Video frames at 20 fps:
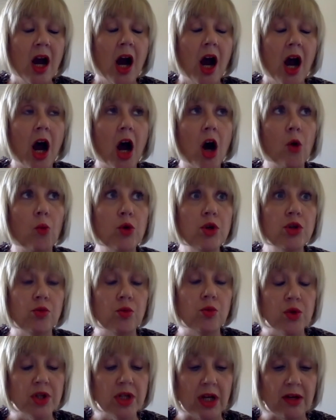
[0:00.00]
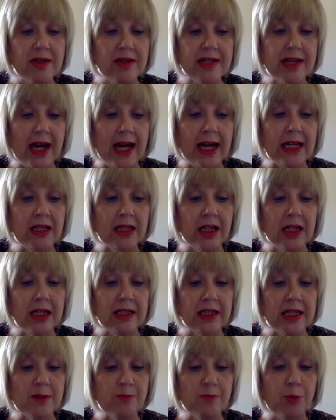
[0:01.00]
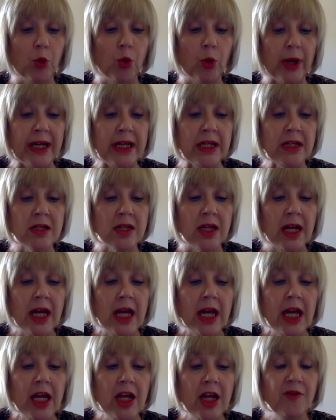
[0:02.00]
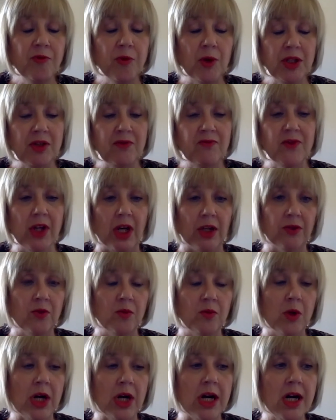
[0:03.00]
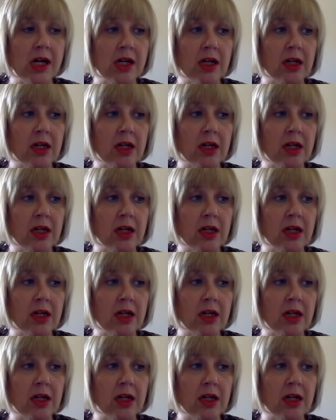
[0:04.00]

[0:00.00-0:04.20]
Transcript: I would also say that at this point, if when you've done the work